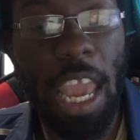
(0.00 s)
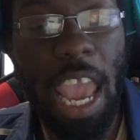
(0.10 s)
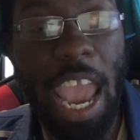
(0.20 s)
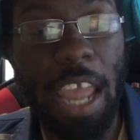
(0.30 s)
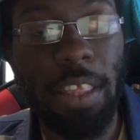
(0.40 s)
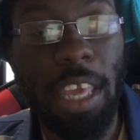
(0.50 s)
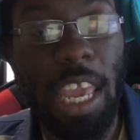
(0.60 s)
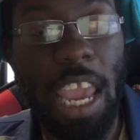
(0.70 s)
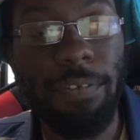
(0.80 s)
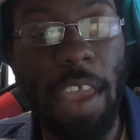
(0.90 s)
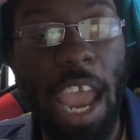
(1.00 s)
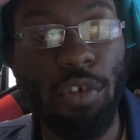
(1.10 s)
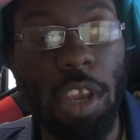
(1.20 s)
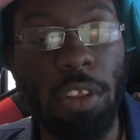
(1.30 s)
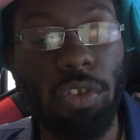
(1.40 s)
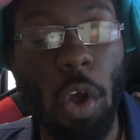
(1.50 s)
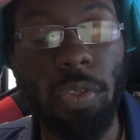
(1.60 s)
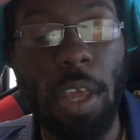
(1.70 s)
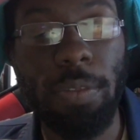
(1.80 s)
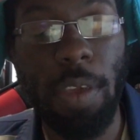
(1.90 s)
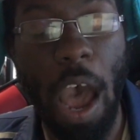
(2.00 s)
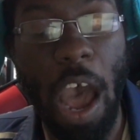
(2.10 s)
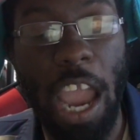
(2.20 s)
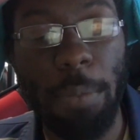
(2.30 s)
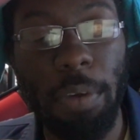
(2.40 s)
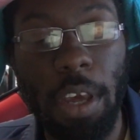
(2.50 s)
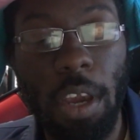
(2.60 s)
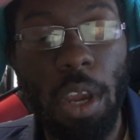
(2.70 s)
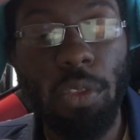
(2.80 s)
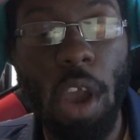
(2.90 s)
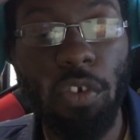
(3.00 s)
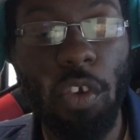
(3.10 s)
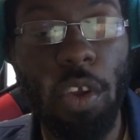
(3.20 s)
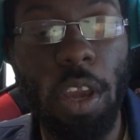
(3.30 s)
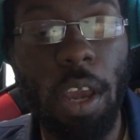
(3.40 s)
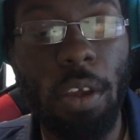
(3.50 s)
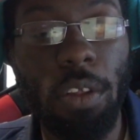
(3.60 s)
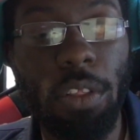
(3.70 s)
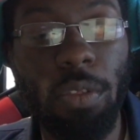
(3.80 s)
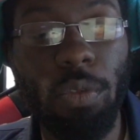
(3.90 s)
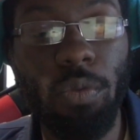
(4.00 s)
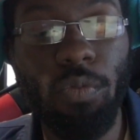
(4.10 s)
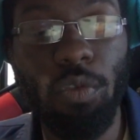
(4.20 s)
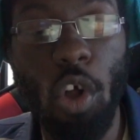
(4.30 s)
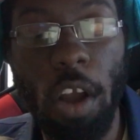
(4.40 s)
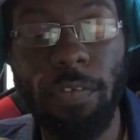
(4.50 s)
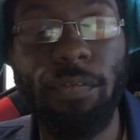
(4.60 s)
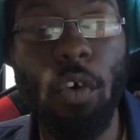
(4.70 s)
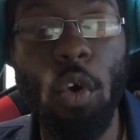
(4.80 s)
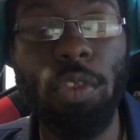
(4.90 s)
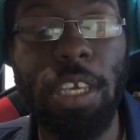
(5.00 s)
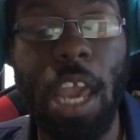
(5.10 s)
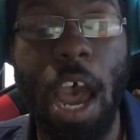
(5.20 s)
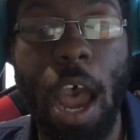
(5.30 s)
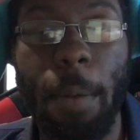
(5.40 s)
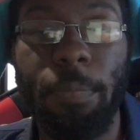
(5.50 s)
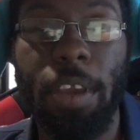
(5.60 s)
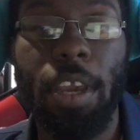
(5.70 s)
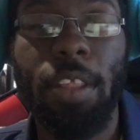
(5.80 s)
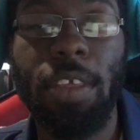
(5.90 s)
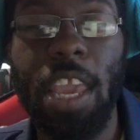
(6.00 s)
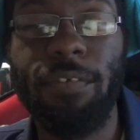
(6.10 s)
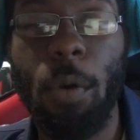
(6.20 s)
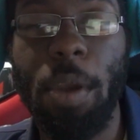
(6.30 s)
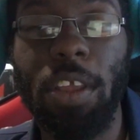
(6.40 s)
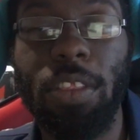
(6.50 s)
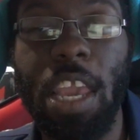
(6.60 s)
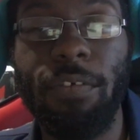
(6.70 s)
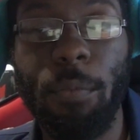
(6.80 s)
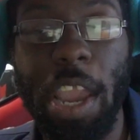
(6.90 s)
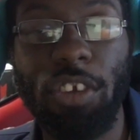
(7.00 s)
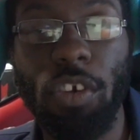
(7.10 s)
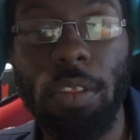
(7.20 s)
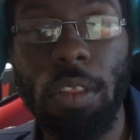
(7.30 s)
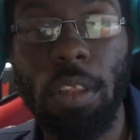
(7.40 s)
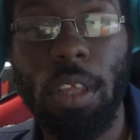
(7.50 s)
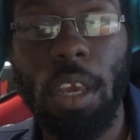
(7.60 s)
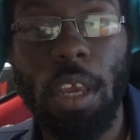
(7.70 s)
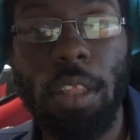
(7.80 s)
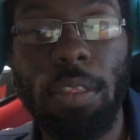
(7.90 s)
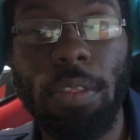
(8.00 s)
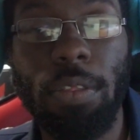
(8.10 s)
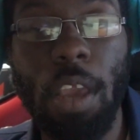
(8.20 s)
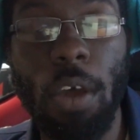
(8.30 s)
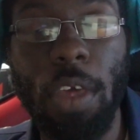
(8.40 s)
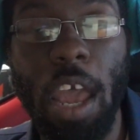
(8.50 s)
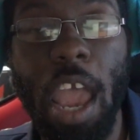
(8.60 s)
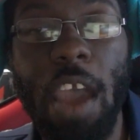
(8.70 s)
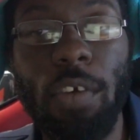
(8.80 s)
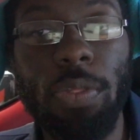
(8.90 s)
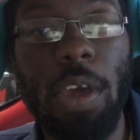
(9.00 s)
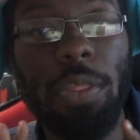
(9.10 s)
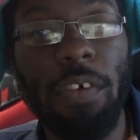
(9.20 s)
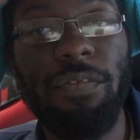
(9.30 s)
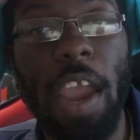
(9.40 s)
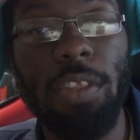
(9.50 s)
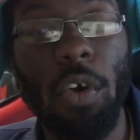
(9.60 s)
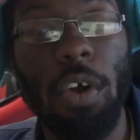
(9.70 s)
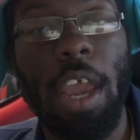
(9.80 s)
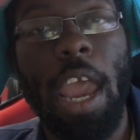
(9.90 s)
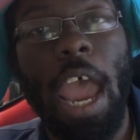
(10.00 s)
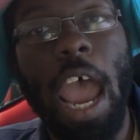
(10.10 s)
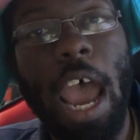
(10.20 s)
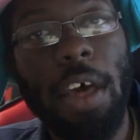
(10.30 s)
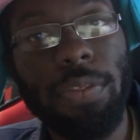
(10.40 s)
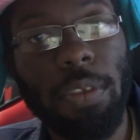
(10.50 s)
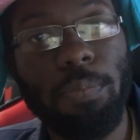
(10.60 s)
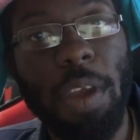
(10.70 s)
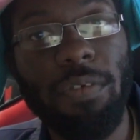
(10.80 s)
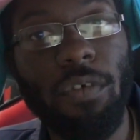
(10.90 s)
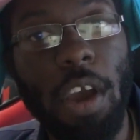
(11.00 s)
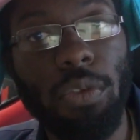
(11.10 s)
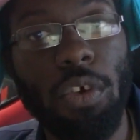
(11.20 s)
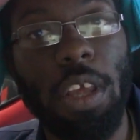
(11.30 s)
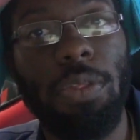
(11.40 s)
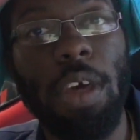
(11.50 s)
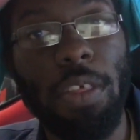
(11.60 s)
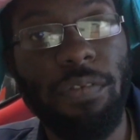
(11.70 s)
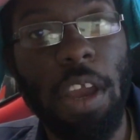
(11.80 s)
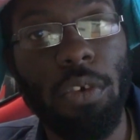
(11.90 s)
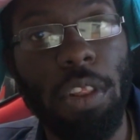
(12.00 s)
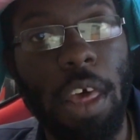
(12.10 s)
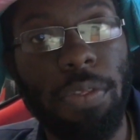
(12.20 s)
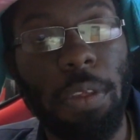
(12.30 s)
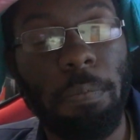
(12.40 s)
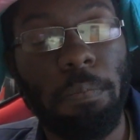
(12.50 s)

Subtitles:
And if they actually took the time to actually look through the information, every sex offender has been registered in sex offender list.